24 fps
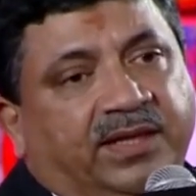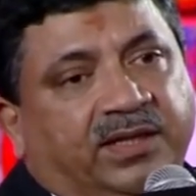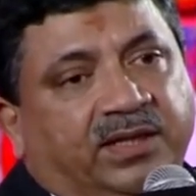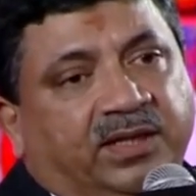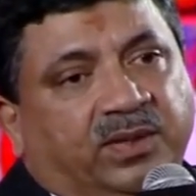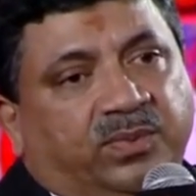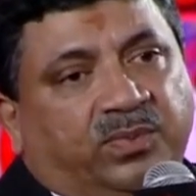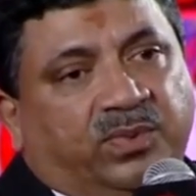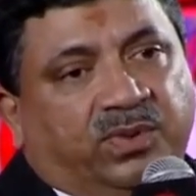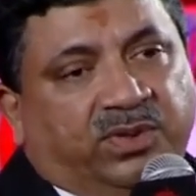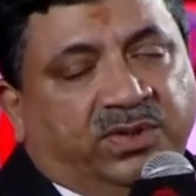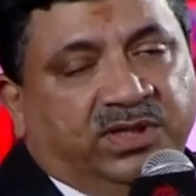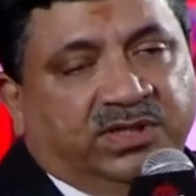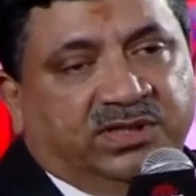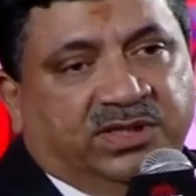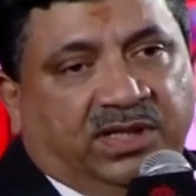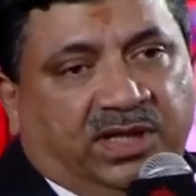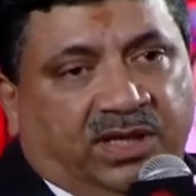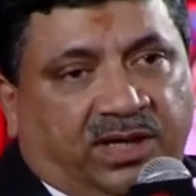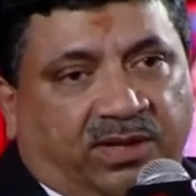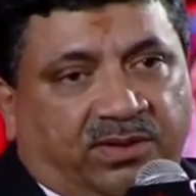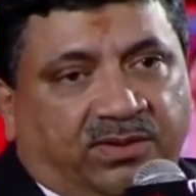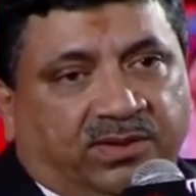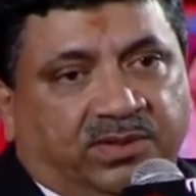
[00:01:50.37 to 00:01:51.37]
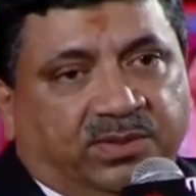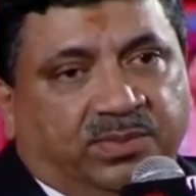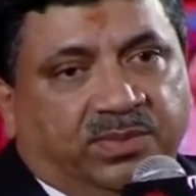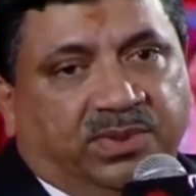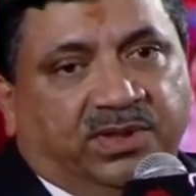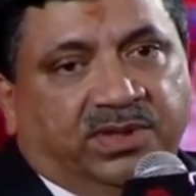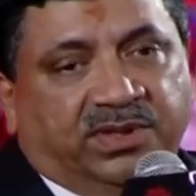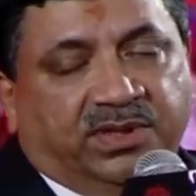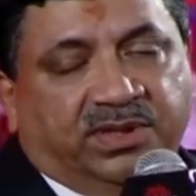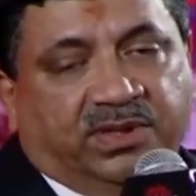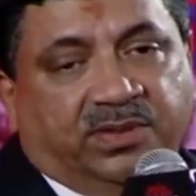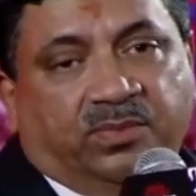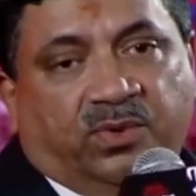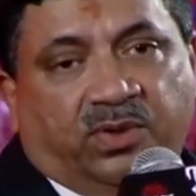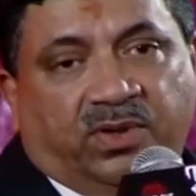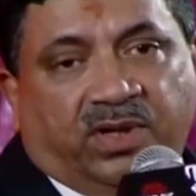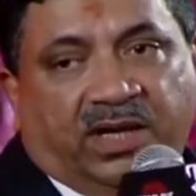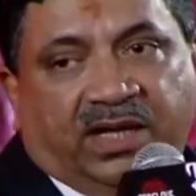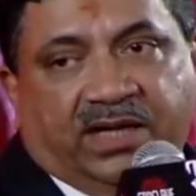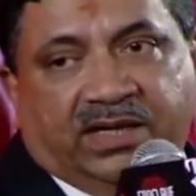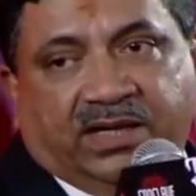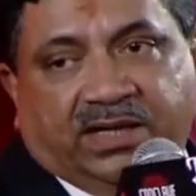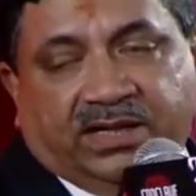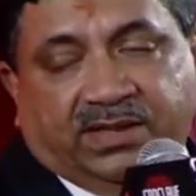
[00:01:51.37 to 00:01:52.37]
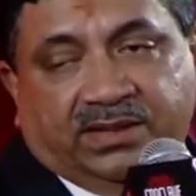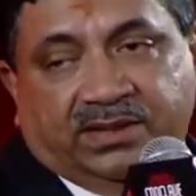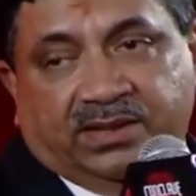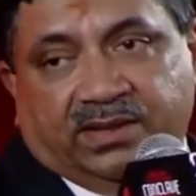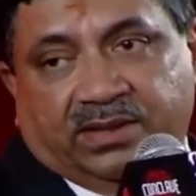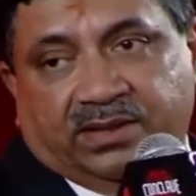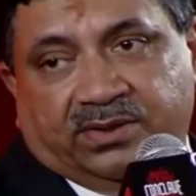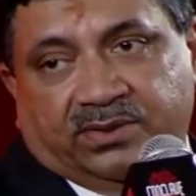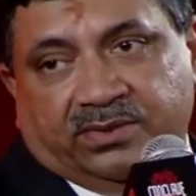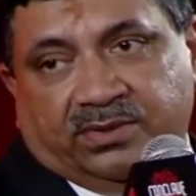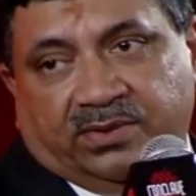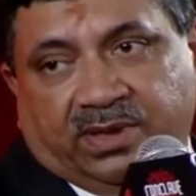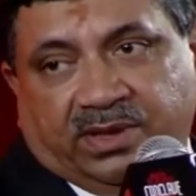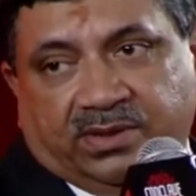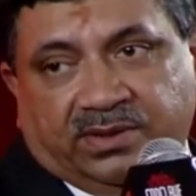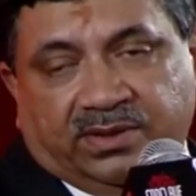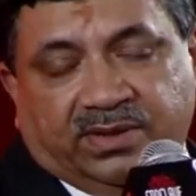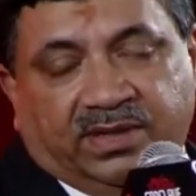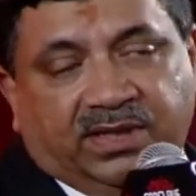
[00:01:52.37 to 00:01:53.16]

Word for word: the more there's accountability, the more likely that you are to